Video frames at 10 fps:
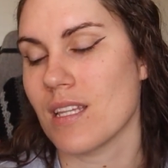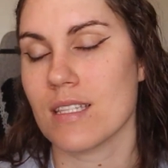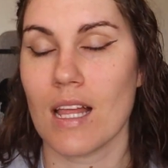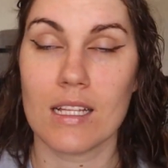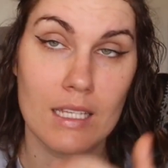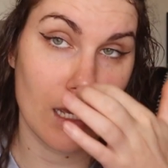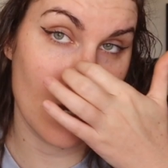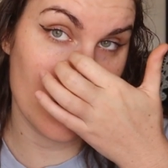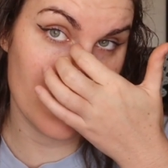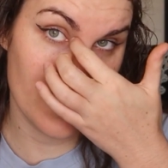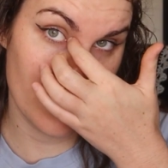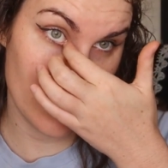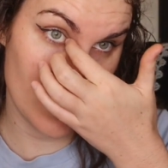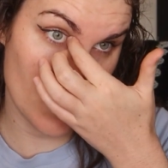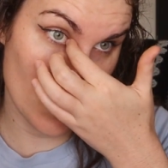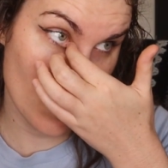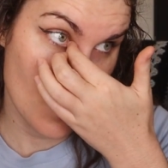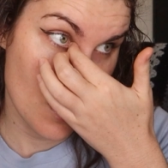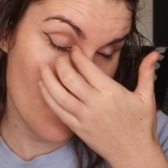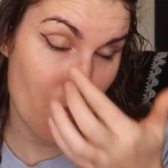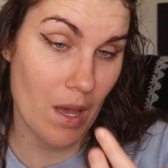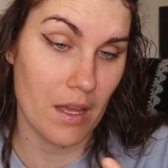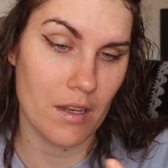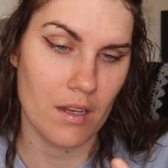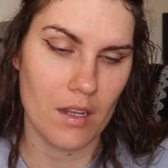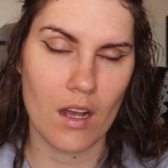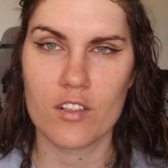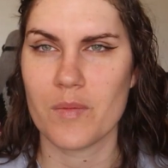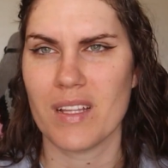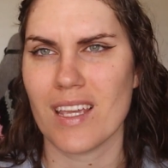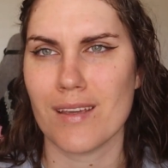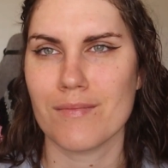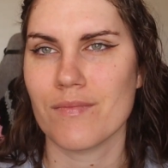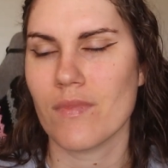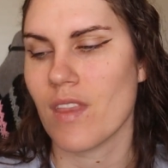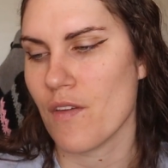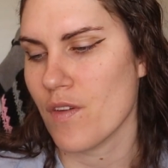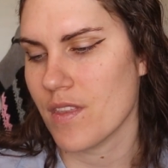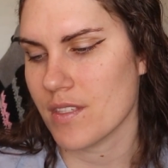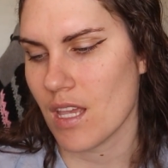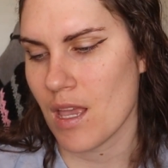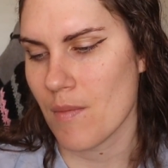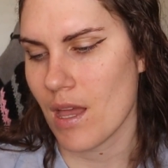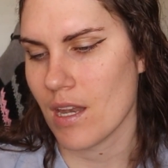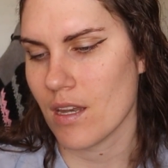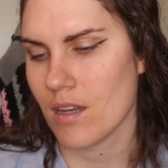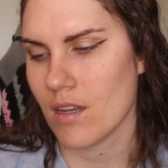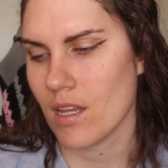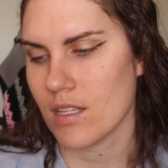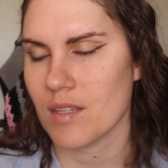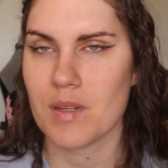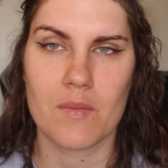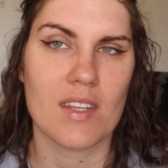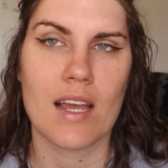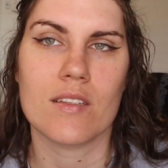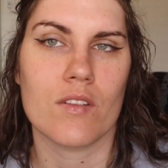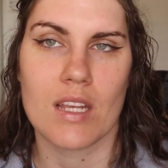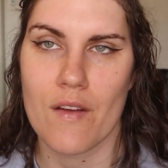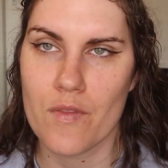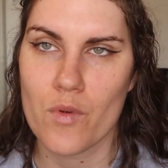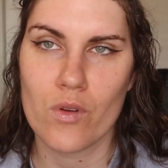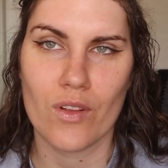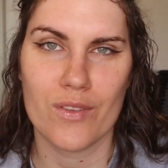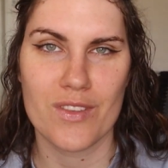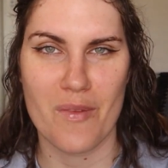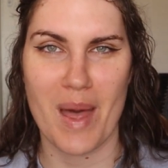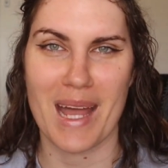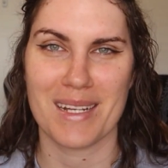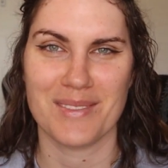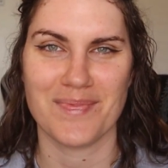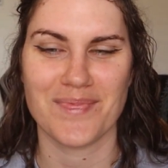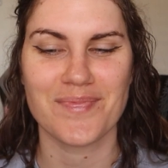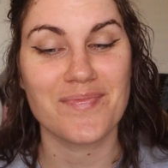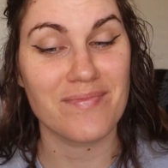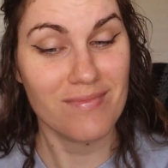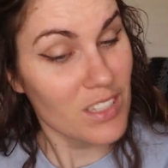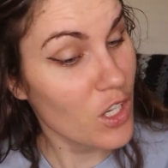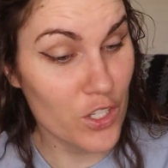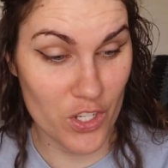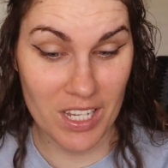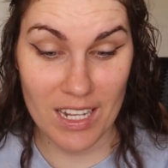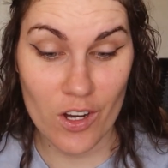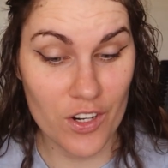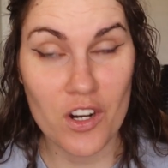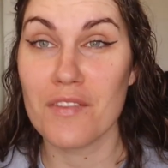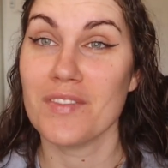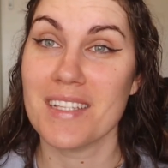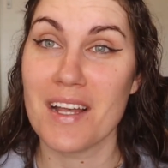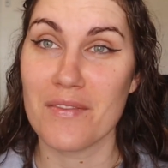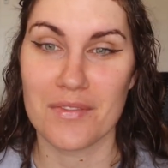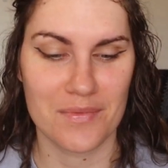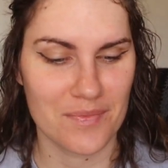They're slightly harder to install, but ultimately they fit the same, and it's sometimes nice not to have them all closed at the back, because you can get it on and off yourself.